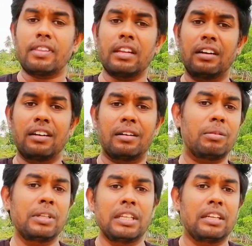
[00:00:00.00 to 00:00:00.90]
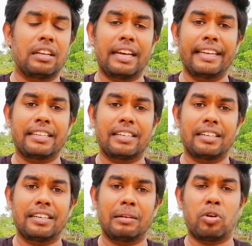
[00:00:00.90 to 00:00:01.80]
like
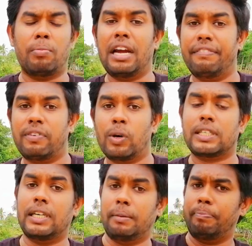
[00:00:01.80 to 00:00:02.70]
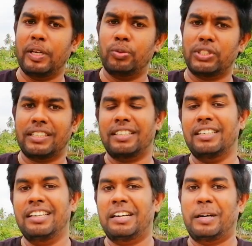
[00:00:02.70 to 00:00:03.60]
mobile phone, computer,
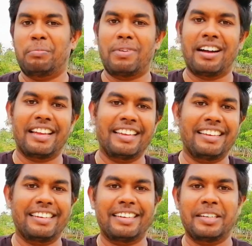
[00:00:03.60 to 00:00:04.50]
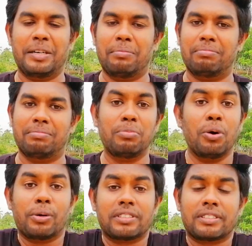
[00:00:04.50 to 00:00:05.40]
my
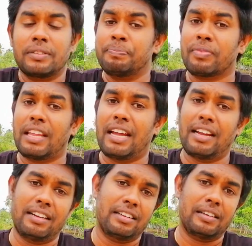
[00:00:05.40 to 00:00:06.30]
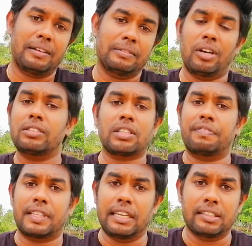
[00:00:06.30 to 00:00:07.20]
books, and lots
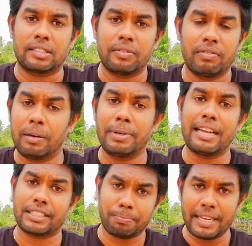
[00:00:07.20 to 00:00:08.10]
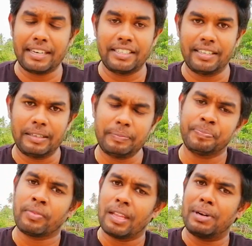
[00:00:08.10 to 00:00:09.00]
of things will be explained here.
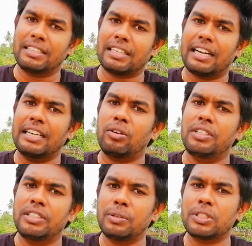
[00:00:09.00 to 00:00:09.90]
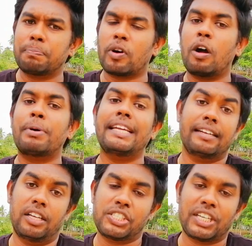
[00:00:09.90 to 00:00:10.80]
But I don't use proper
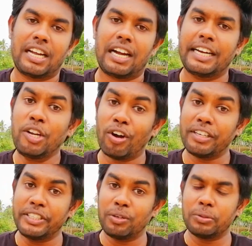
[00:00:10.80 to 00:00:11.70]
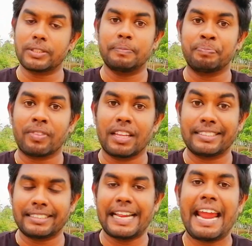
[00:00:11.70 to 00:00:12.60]
English, I don't use
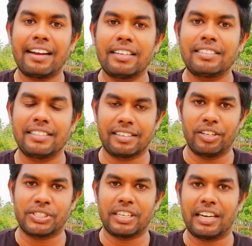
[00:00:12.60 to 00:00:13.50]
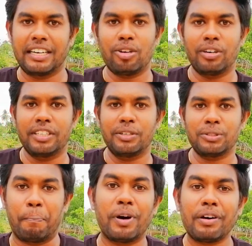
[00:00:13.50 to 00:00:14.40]
standard English, I don't
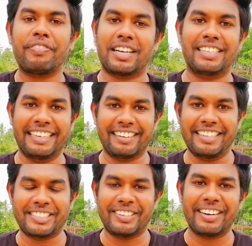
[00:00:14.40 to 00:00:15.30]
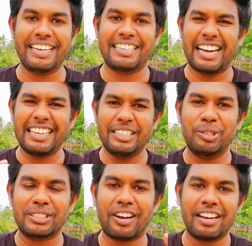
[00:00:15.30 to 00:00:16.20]
use perfect English, right? I
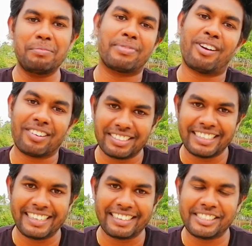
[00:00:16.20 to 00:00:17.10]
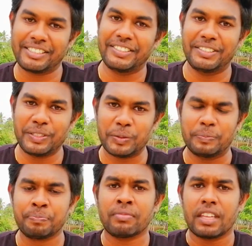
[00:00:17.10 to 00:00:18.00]
use only broken English to you.
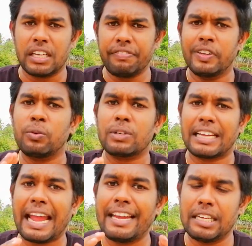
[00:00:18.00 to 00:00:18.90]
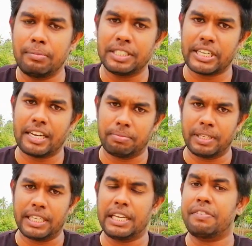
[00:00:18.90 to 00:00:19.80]
If you can imitate
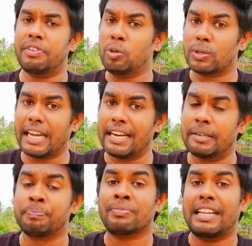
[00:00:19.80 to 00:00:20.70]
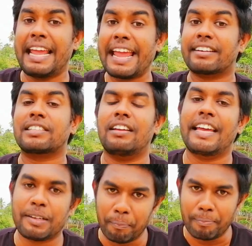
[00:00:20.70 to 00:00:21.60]
me, if you can act
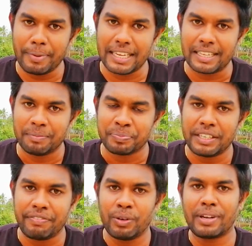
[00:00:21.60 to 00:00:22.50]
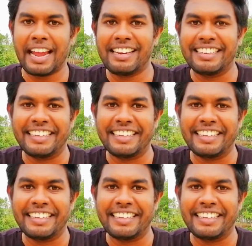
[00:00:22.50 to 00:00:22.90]
like me, if you can